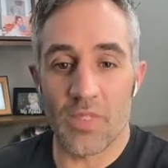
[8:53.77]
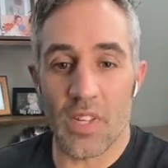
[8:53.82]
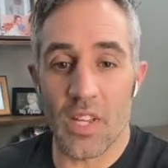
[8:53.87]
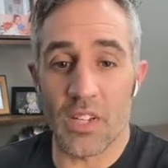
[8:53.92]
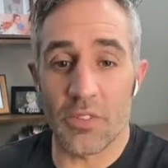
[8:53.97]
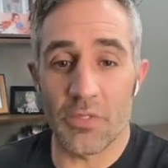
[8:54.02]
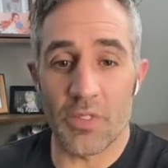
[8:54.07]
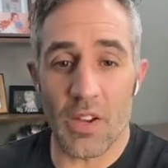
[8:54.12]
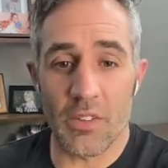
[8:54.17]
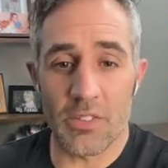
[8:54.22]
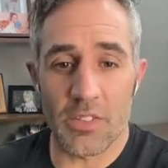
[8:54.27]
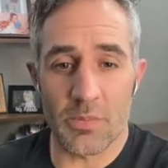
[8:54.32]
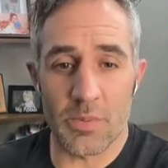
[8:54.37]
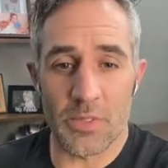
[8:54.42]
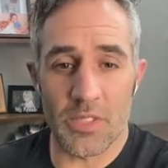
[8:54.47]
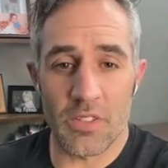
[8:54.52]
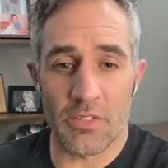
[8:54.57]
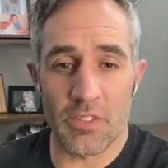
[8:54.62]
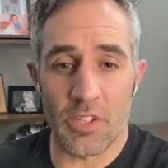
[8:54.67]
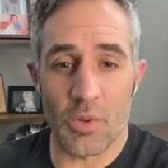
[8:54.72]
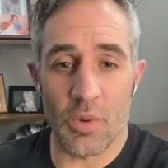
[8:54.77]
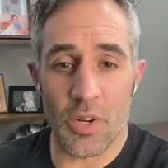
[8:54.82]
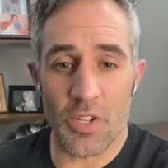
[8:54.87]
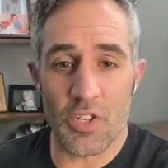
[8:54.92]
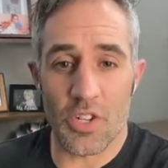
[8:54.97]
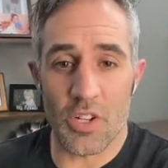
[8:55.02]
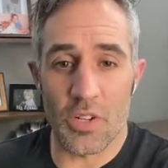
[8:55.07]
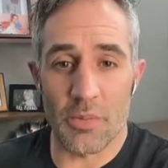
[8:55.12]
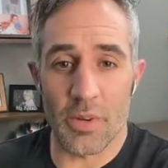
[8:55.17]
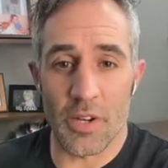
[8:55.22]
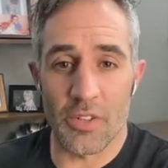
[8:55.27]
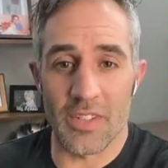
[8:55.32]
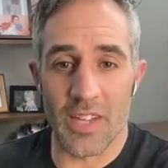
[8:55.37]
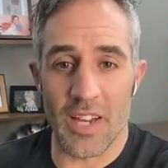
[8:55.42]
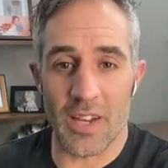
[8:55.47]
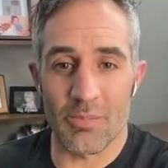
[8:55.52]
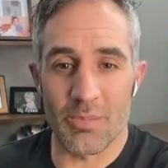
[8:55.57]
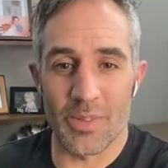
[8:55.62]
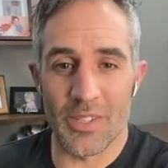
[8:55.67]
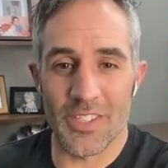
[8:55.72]
And if you have a specific question about
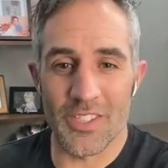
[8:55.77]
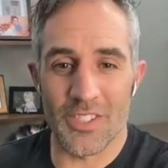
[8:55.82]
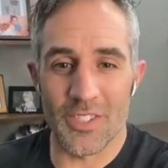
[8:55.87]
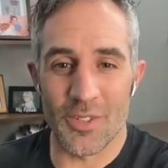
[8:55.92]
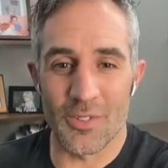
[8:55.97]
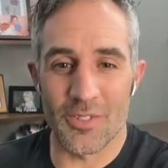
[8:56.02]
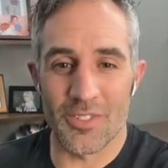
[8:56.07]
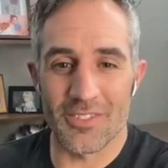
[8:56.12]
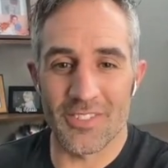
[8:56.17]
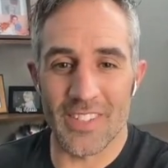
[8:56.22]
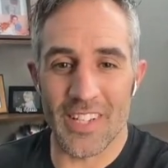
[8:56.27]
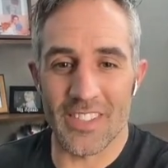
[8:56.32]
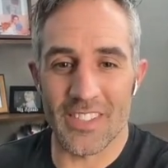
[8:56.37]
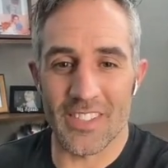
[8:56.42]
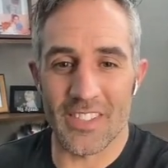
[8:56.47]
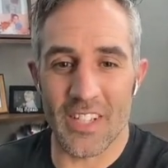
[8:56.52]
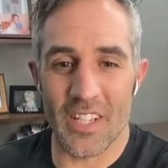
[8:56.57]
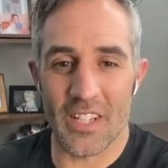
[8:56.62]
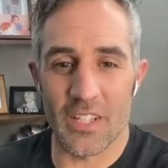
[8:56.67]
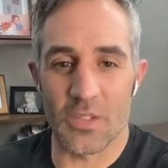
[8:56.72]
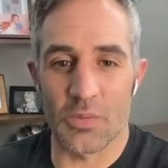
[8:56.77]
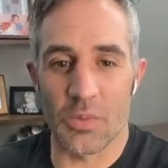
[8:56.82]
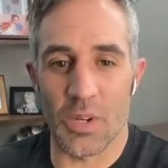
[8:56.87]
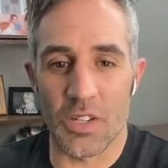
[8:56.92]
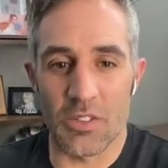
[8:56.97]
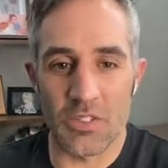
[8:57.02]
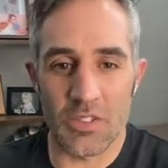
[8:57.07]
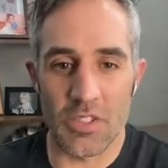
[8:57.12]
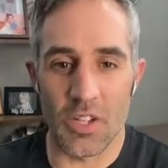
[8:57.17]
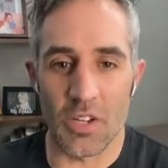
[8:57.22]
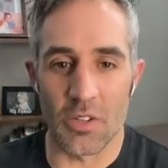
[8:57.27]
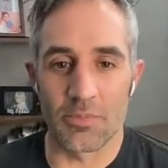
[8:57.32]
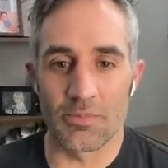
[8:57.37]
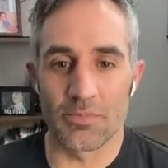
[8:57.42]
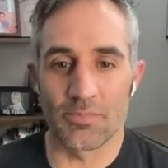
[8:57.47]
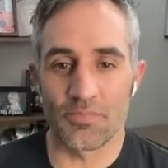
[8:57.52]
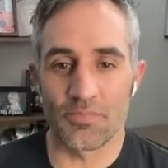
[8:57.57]
that, please don't hesitate as well. So